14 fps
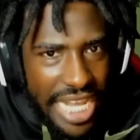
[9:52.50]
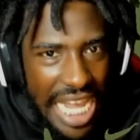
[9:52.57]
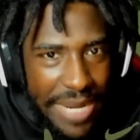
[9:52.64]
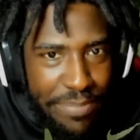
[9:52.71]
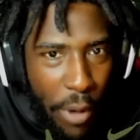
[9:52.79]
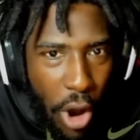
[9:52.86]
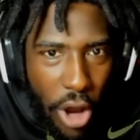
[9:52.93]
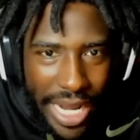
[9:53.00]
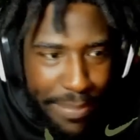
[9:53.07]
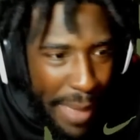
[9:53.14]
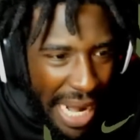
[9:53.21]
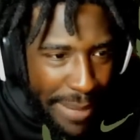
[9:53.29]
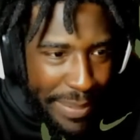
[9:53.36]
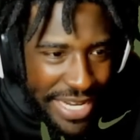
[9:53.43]
Deep ball. It
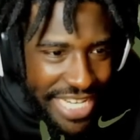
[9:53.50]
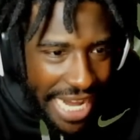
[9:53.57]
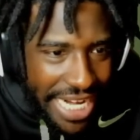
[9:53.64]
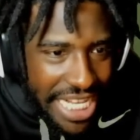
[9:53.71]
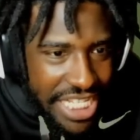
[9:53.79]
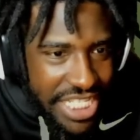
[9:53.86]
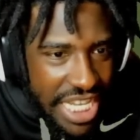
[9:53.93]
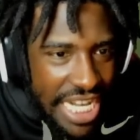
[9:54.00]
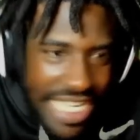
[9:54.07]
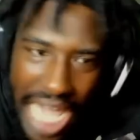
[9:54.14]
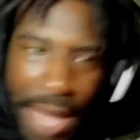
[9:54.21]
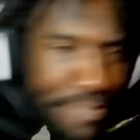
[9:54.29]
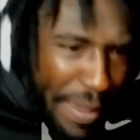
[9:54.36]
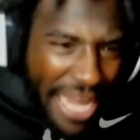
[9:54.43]
better be Dennis.
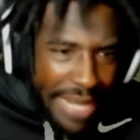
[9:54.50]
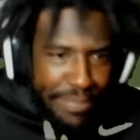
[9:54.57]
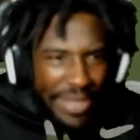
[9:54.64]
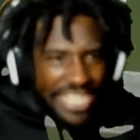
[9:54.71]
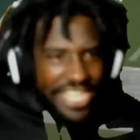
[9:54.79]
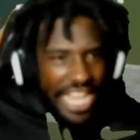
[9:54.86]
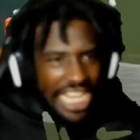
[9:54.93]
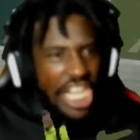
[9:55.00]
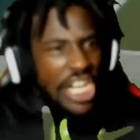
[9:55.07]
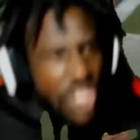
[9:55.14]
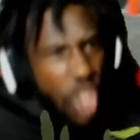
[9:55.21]
That better be Dennis.